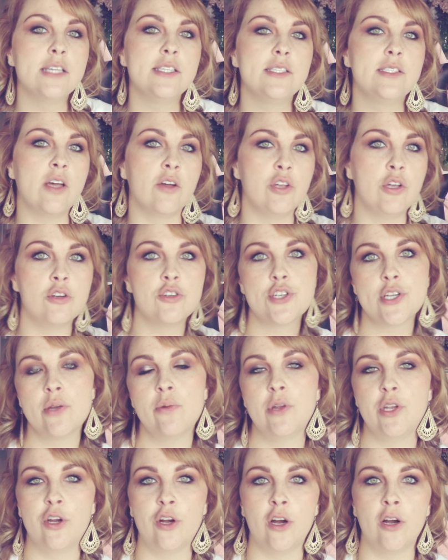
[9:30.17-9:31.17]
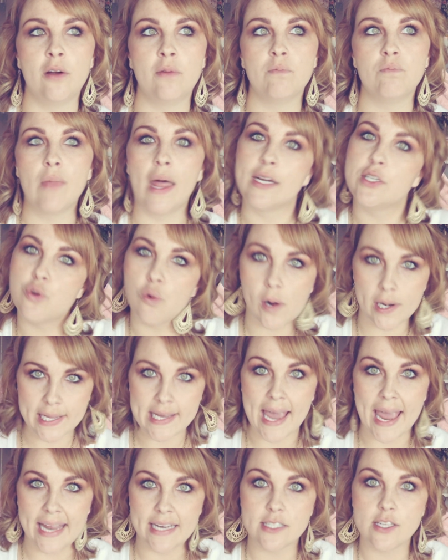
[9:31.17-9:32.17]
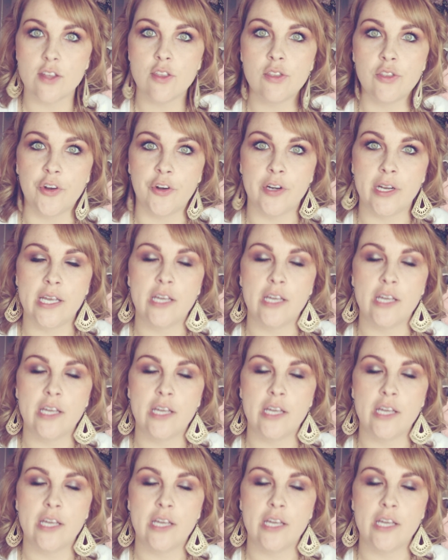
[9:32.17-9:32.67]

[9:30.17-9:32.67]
So usually when you're like 28 to 30,